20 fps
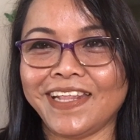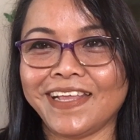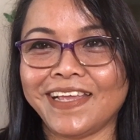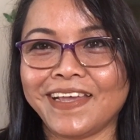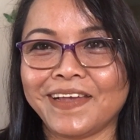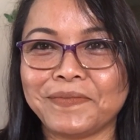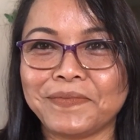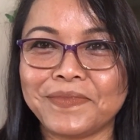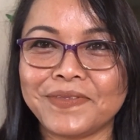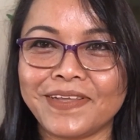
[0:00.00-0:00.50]

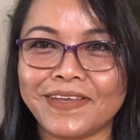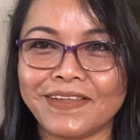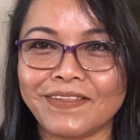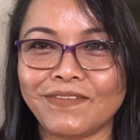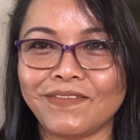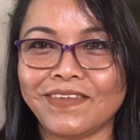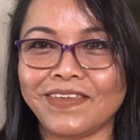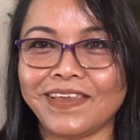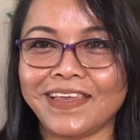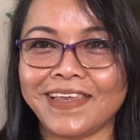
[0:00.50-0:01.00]
income
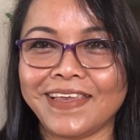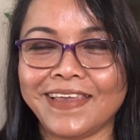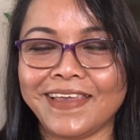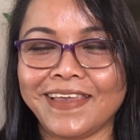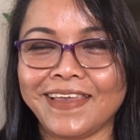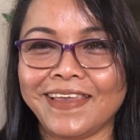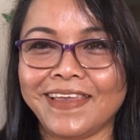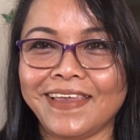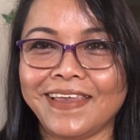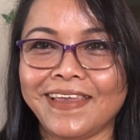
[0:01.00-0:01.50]
that
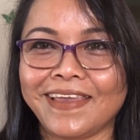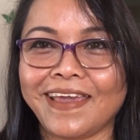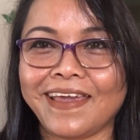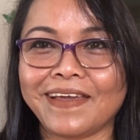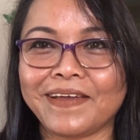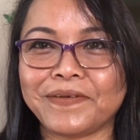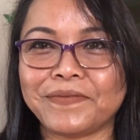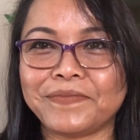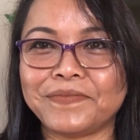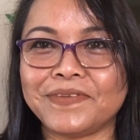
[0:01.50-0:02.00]
we
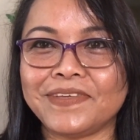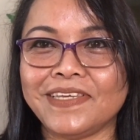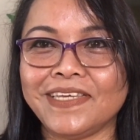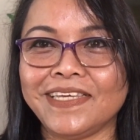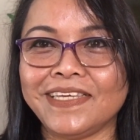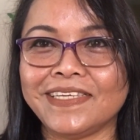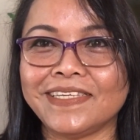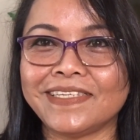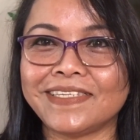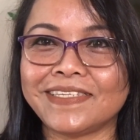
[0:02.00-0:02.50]
have
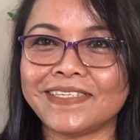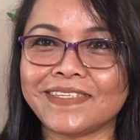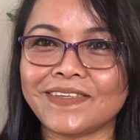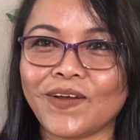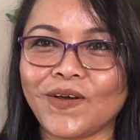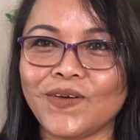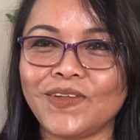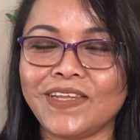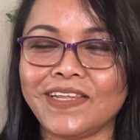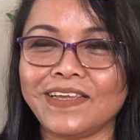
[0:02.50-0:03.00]
is
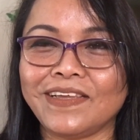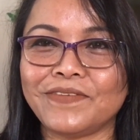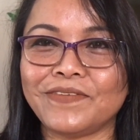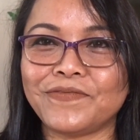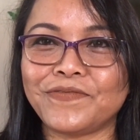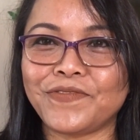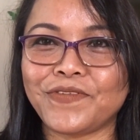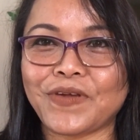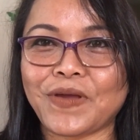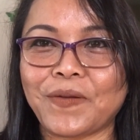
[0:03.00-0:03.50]
only
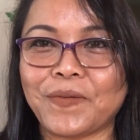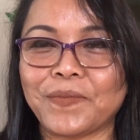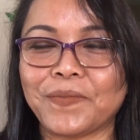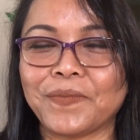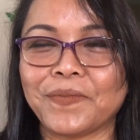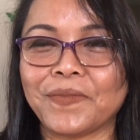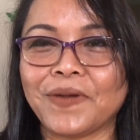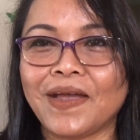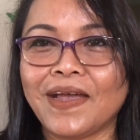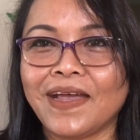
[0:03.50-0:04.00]

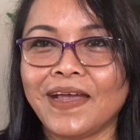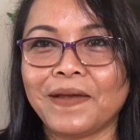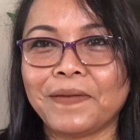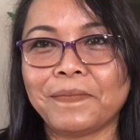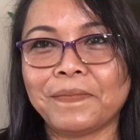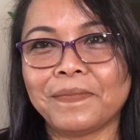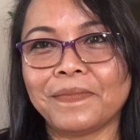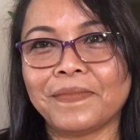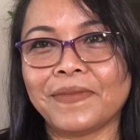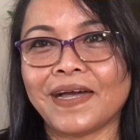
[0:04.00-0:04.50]
from
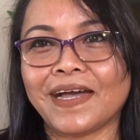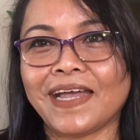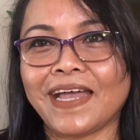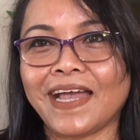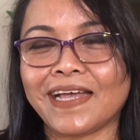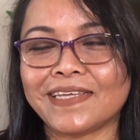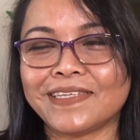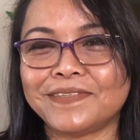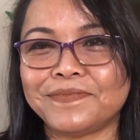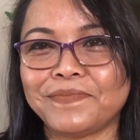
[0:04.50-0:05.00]
my
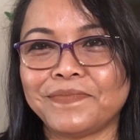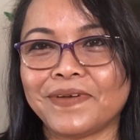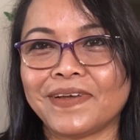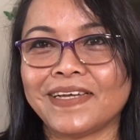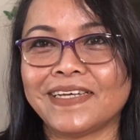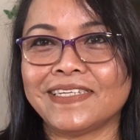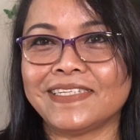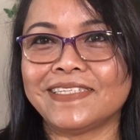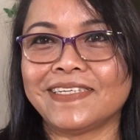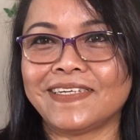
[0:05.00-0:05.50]

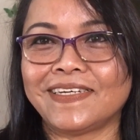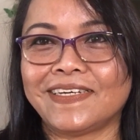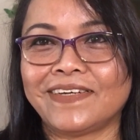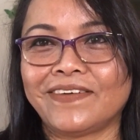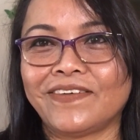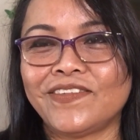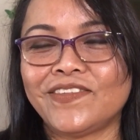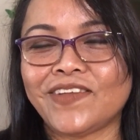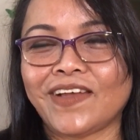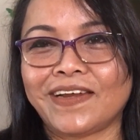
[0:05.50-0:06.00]
husband
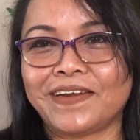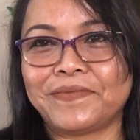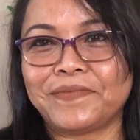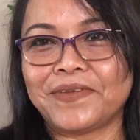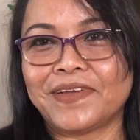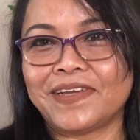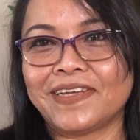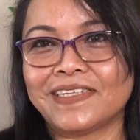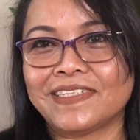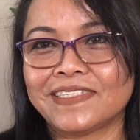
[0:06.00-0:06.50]

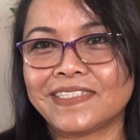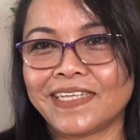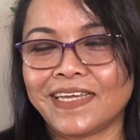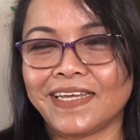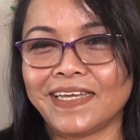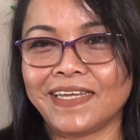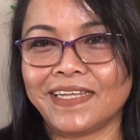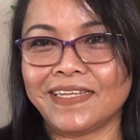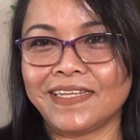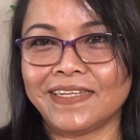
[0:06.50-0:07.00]
retirement
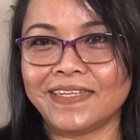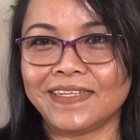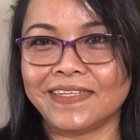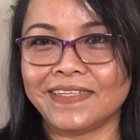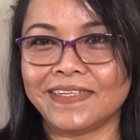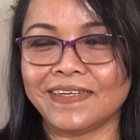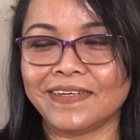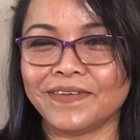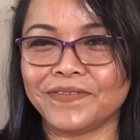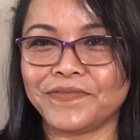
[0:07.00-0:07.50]

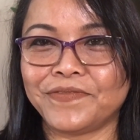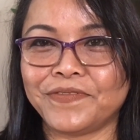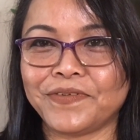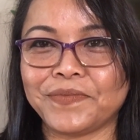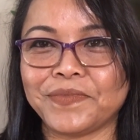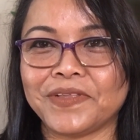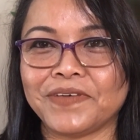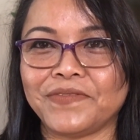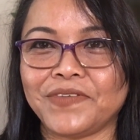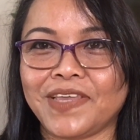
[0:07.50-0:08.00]
and
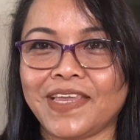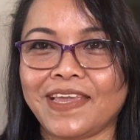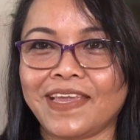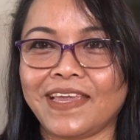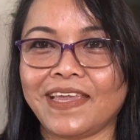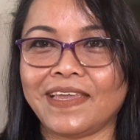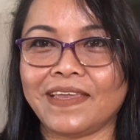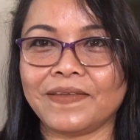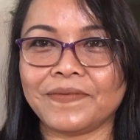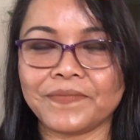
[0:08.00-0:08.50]
from the
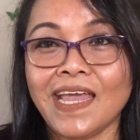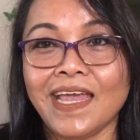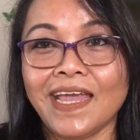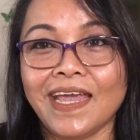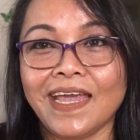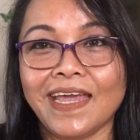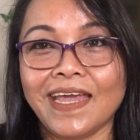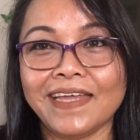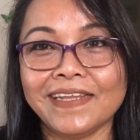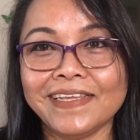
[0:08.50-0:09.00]
VA.
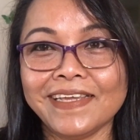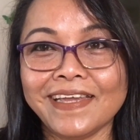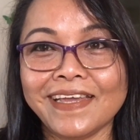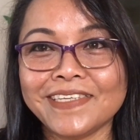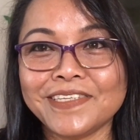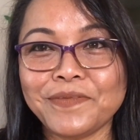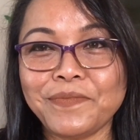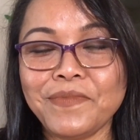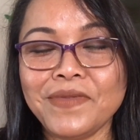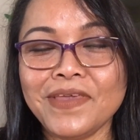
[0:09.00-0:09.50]
And he
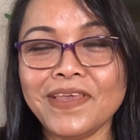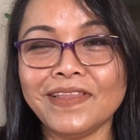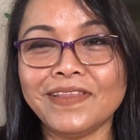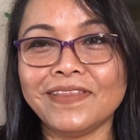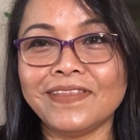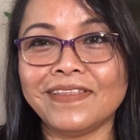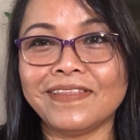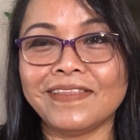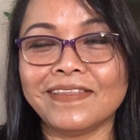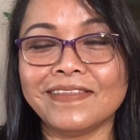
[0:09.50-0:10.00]
asked me
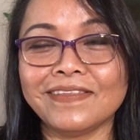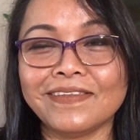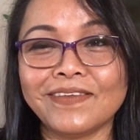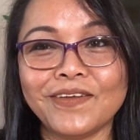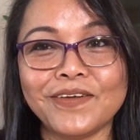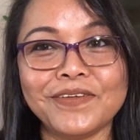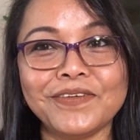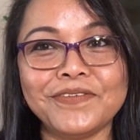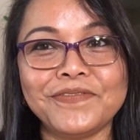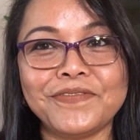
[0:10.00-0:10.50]

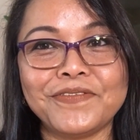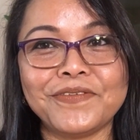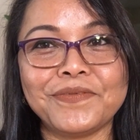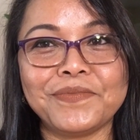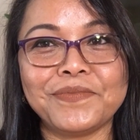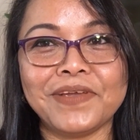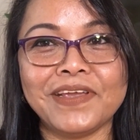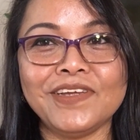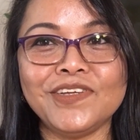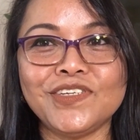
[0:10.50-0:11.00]

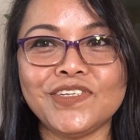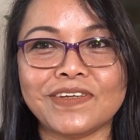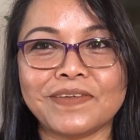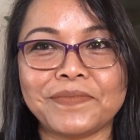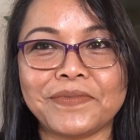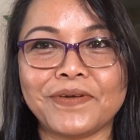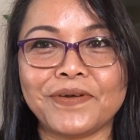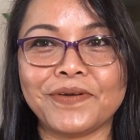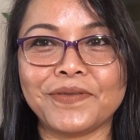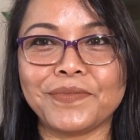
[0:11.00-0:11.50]
confirmation
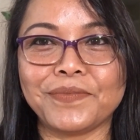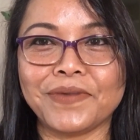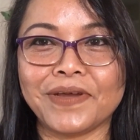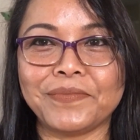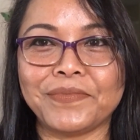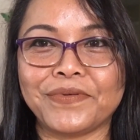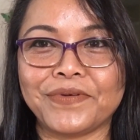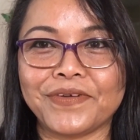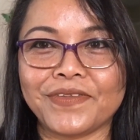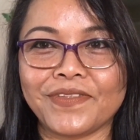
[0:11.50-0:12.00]
about
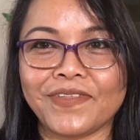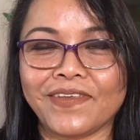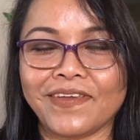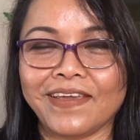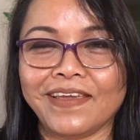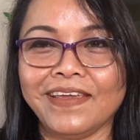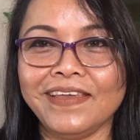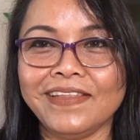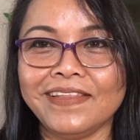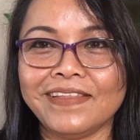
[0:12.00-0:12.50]
my birth
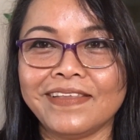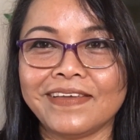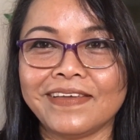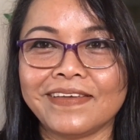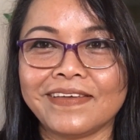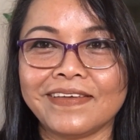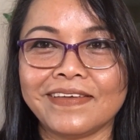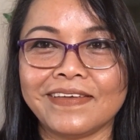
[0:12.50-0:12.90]
date.